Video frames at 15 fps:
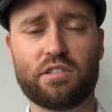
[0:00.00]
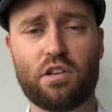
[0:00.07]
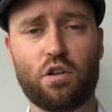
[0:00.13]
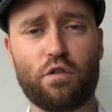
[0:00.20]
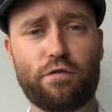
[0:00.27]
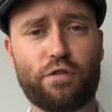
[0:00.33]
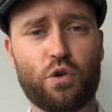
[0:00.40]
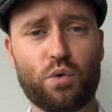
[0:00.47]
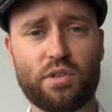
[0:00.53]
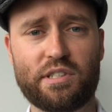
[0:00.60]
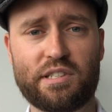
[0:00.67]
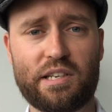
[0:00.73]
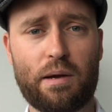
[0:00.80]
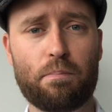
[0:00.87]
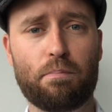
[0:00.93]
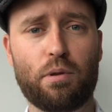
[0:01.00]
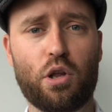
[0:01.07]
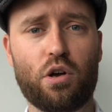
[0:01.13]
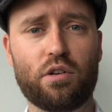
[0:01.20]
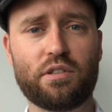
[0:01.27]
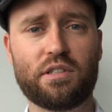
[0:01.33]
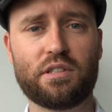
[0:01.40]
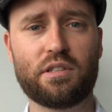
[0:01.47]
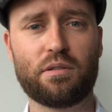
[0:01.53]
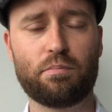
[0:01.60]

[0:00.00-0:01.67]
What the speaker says: a lot fewer subplots,